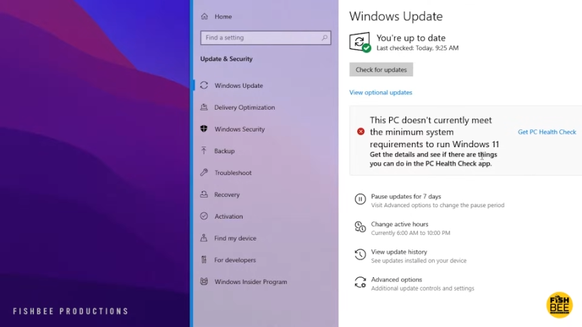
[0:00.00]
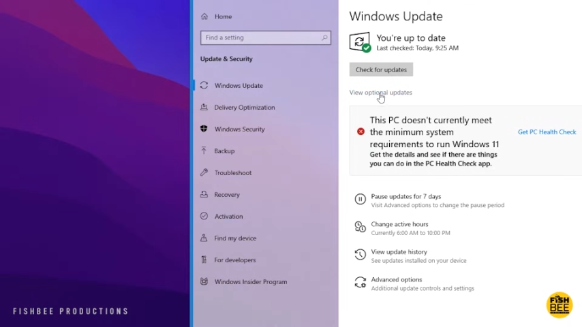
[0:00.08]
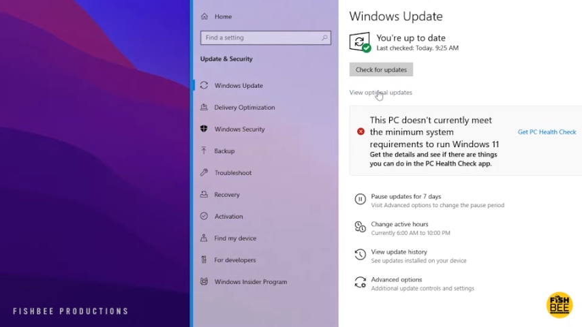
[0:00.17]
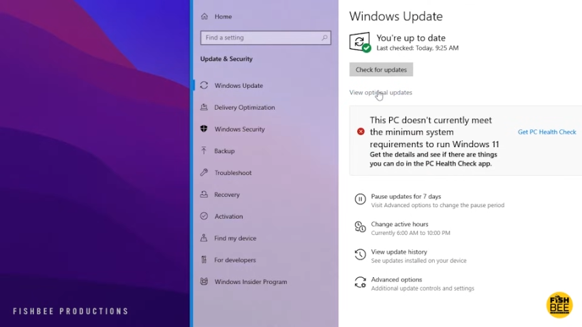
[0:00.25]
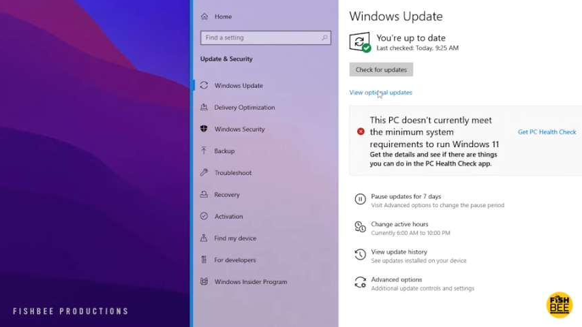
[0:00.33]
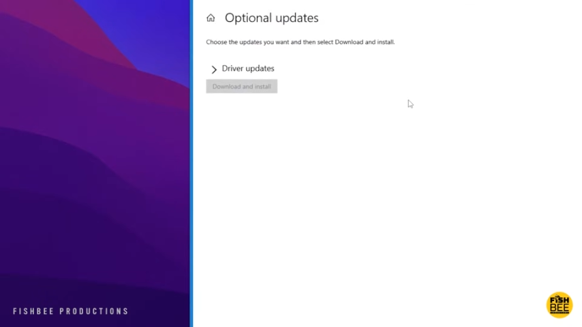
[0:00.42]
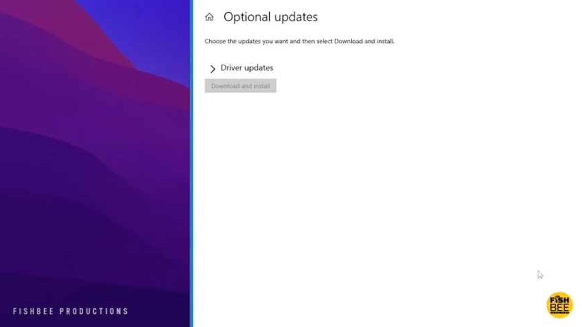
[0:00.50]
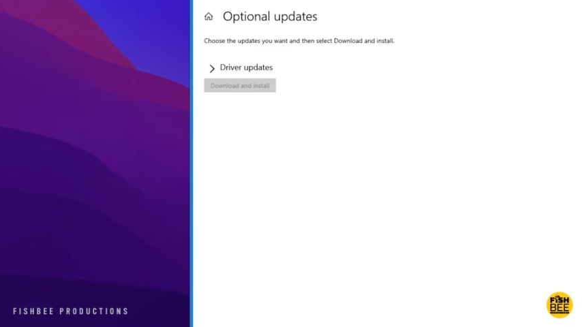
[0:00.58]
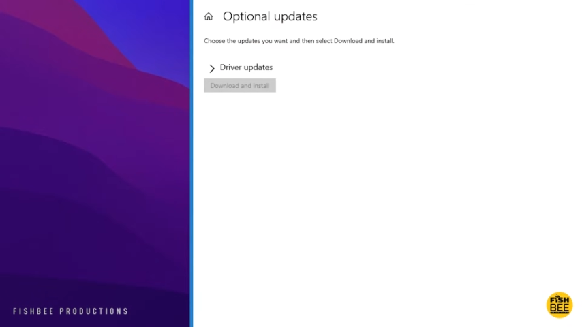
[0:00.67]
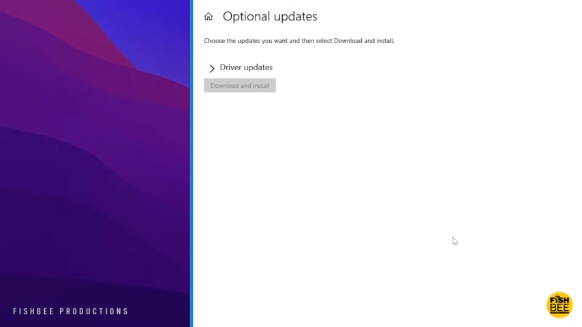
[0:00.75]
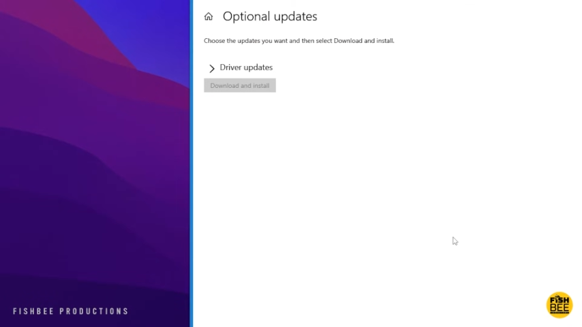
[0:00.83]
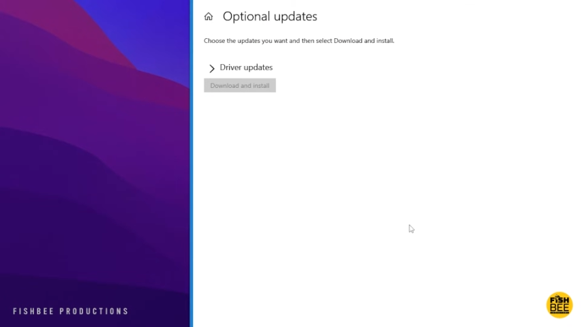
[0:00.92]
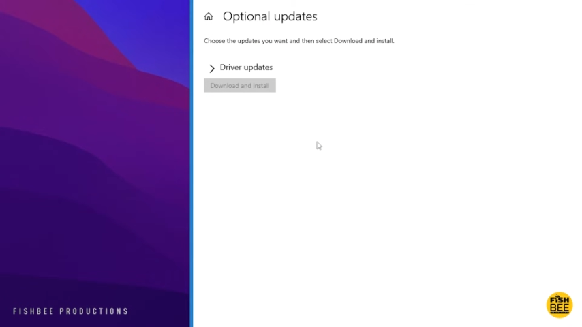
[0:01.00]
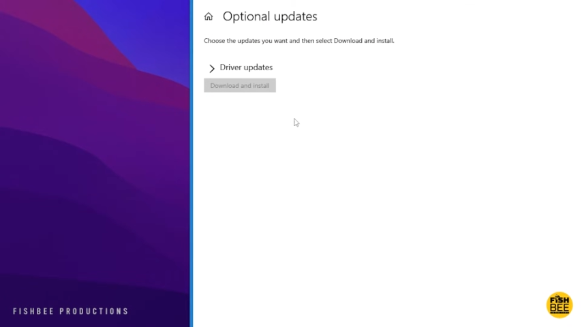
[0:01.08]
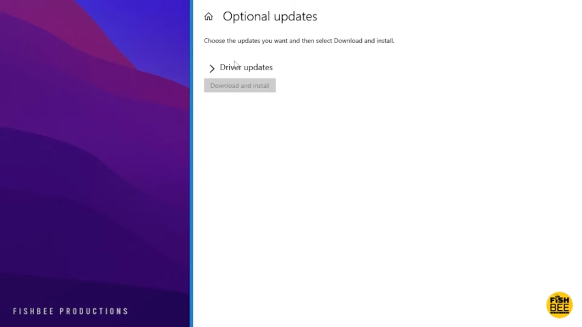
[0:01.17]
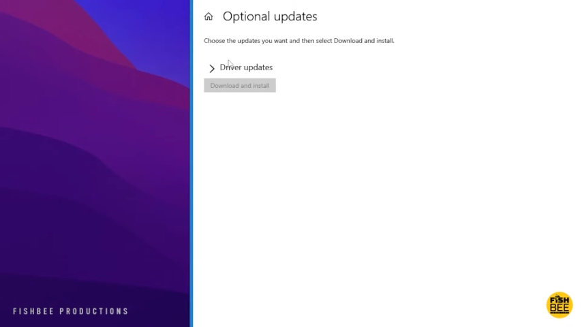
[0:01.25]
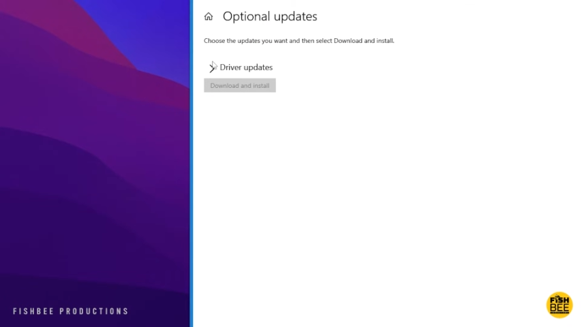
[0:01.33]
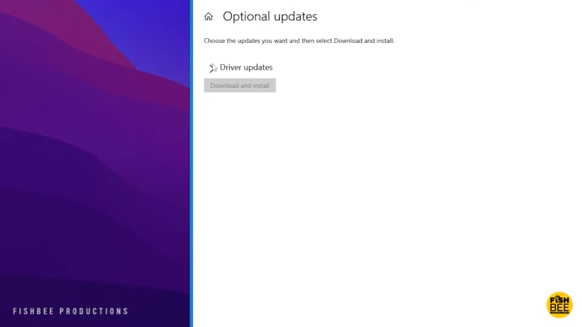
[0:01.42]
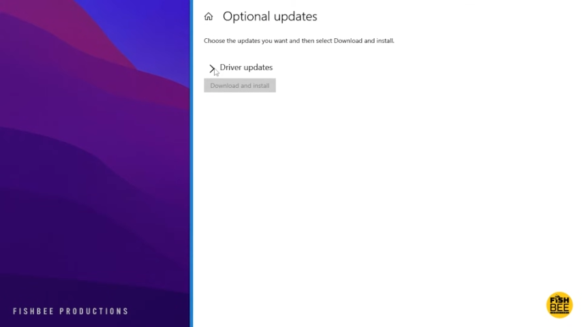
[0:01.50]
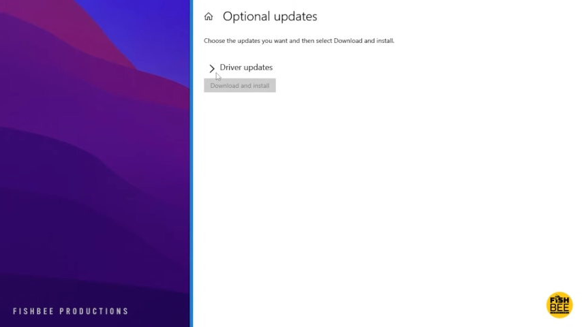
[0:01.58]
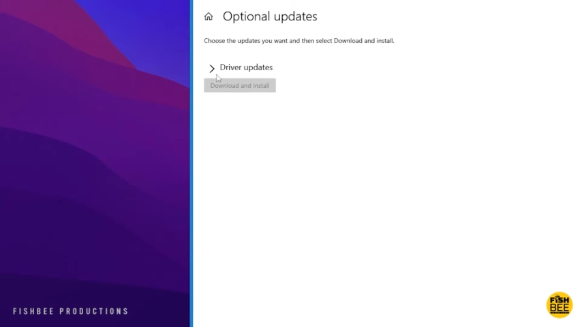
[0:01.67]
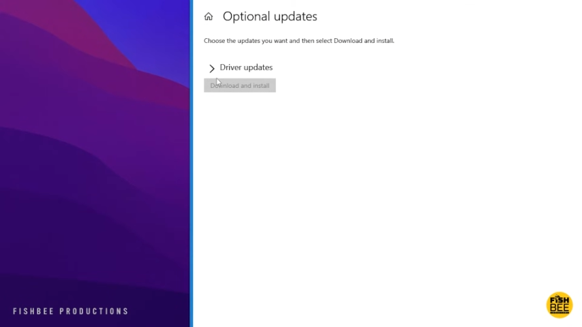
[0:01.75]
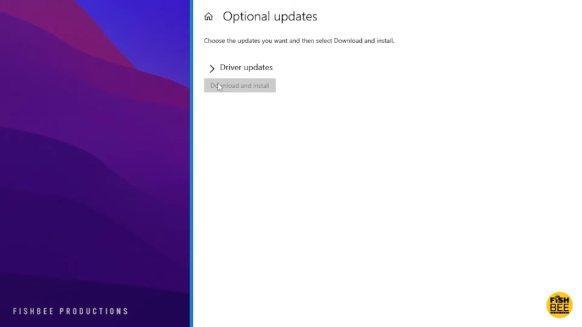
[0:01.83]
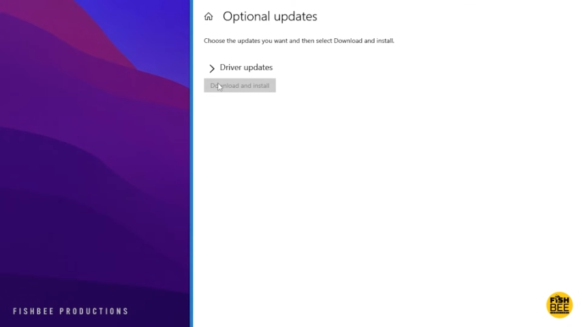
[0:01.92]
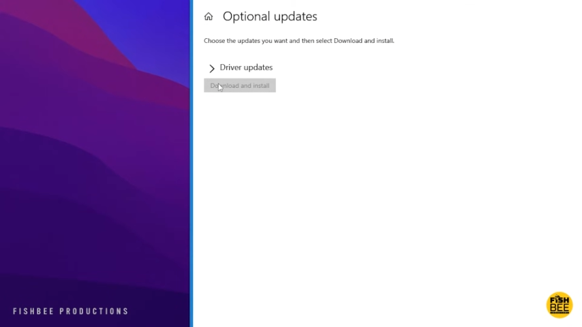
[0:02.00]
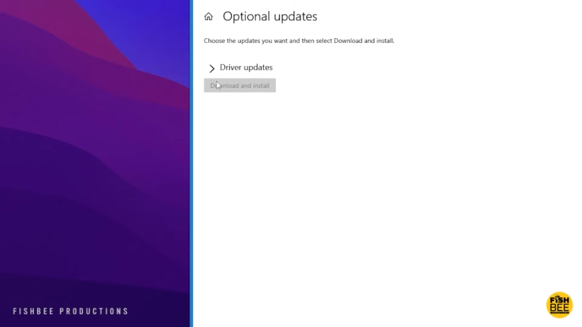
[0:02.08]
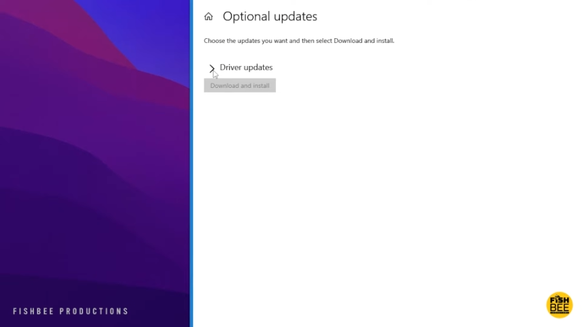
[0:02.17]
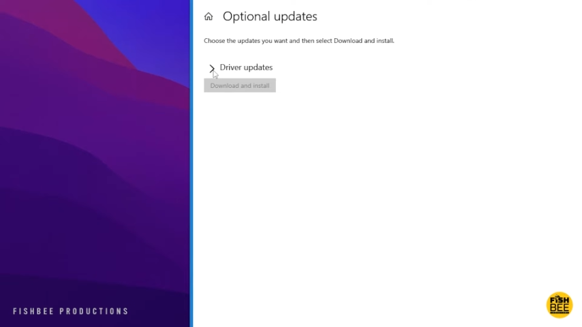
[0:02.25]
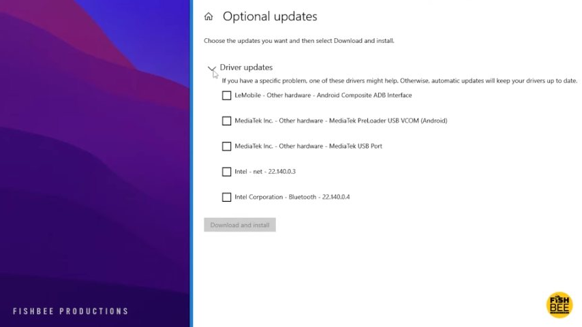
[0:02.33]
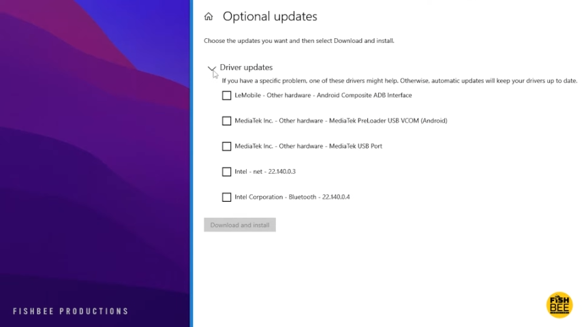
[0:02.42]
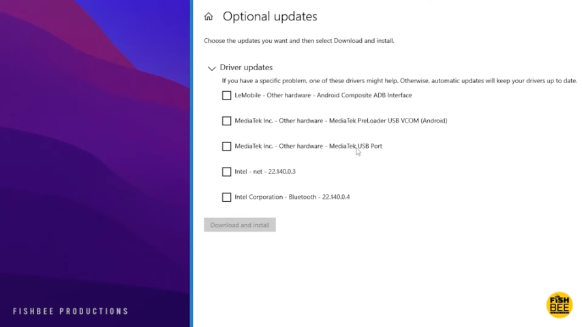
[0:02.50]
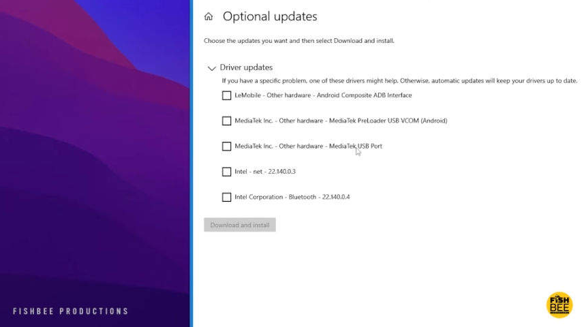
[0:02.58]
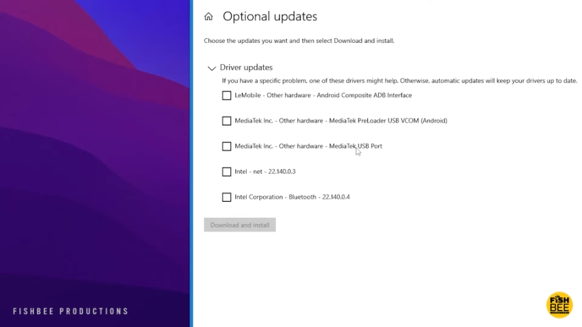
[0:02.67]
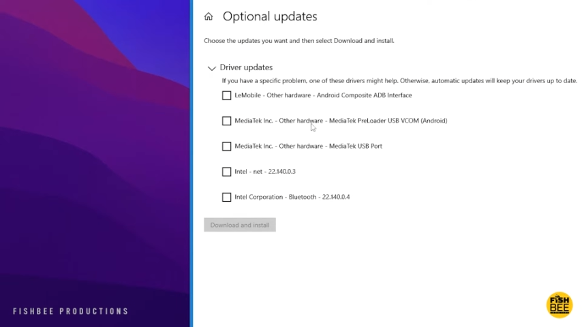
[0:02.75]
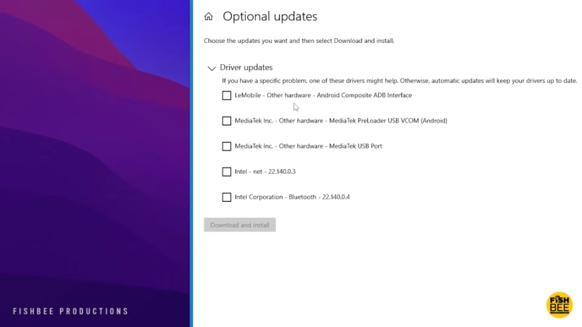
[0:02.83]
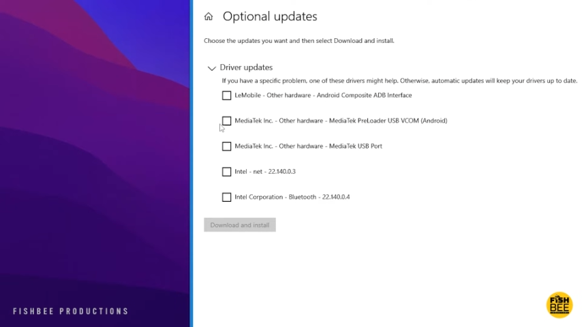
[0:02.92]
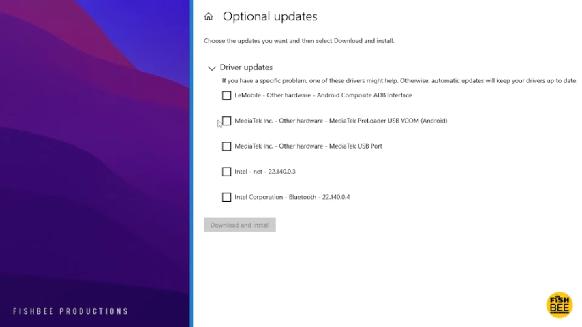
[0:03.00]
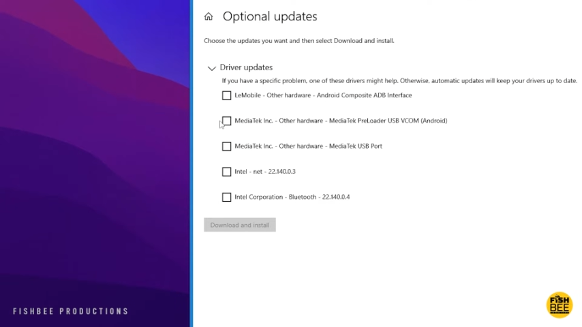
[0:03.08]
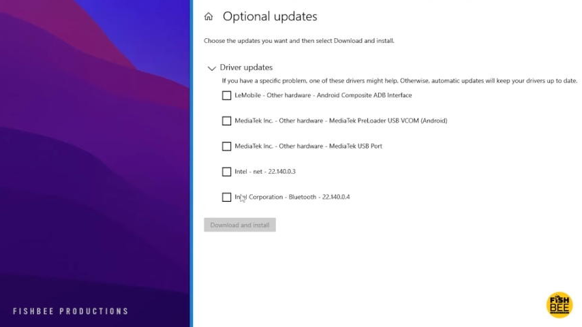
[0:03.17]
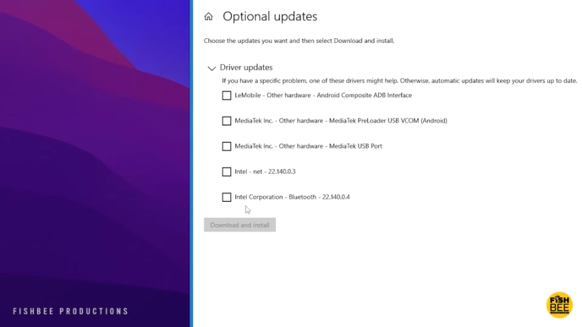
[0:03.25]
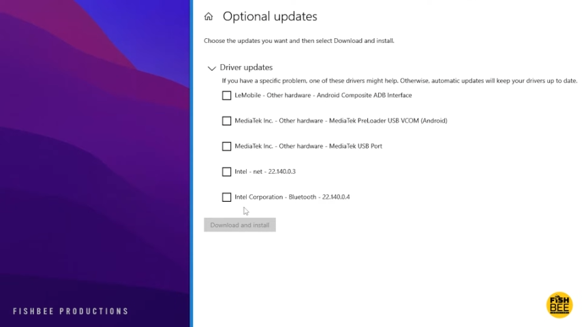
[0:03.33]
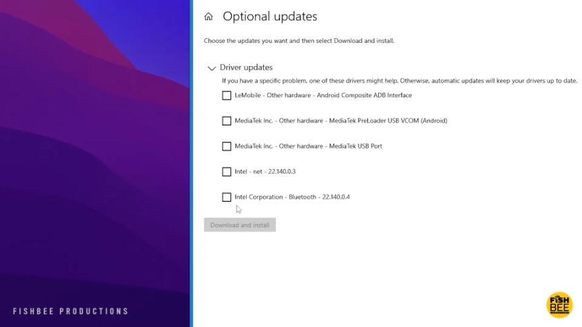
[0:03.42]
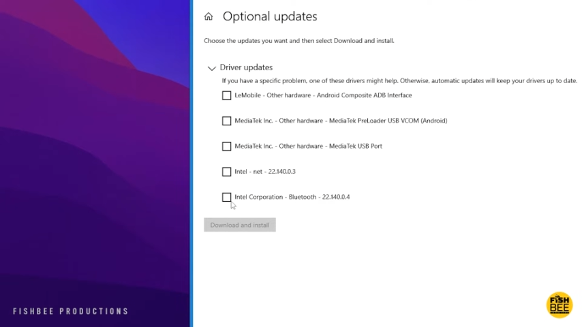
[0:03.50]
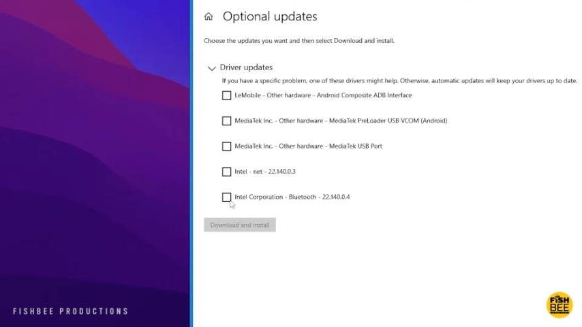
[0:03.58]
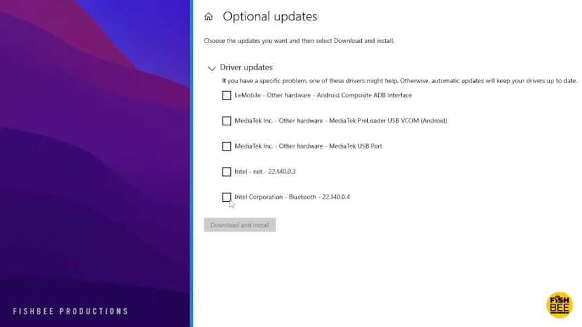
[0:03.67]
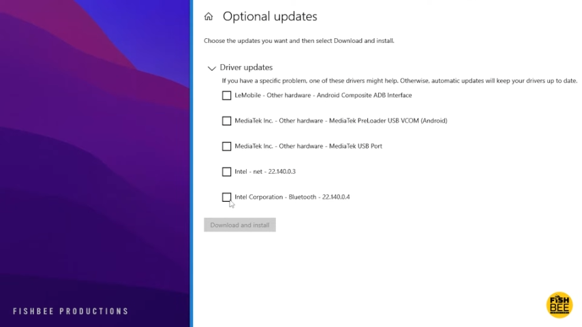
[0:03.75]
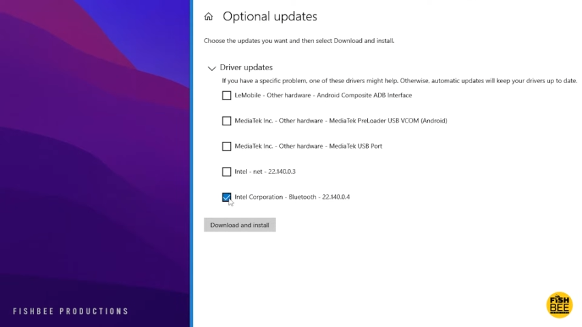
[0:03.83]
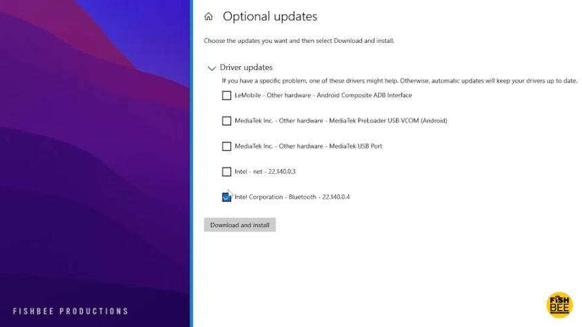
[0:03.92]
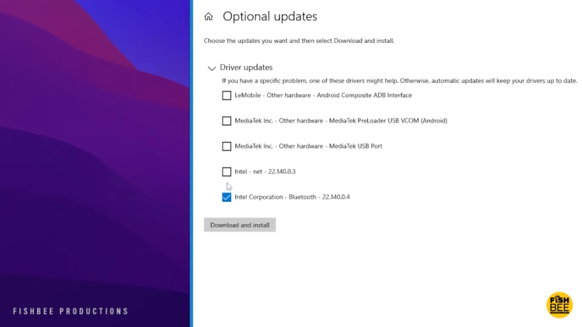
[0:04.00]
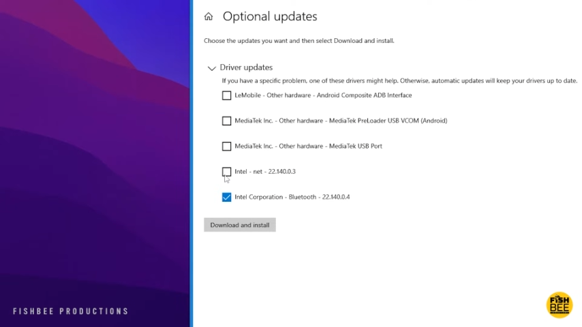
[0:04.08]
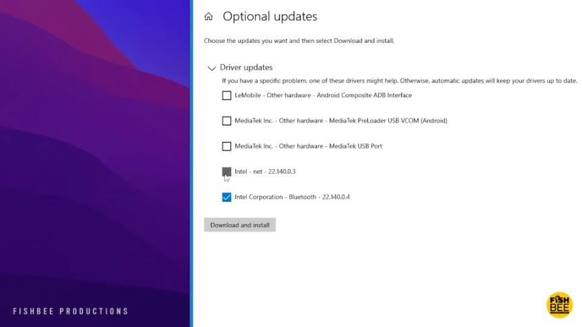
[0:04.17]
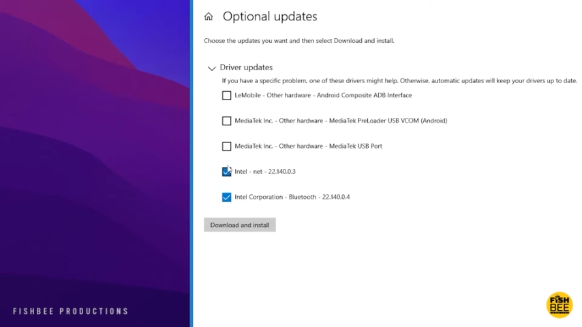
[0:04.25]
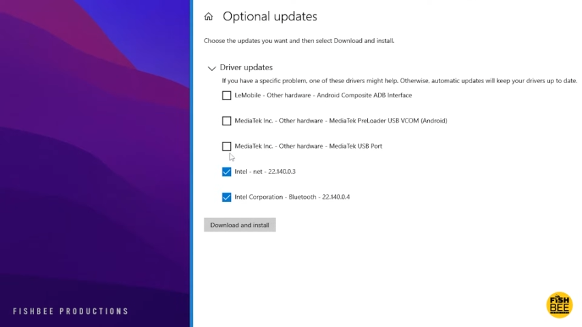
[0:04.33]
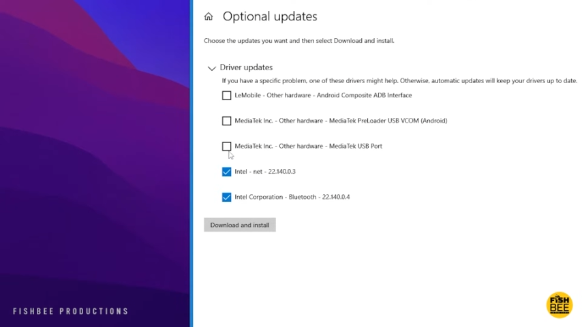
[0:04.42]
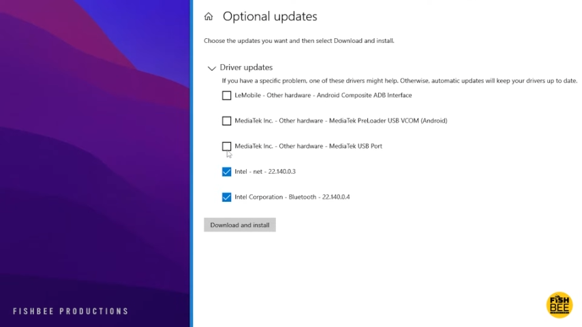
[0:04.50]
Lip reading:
(no speaker visible)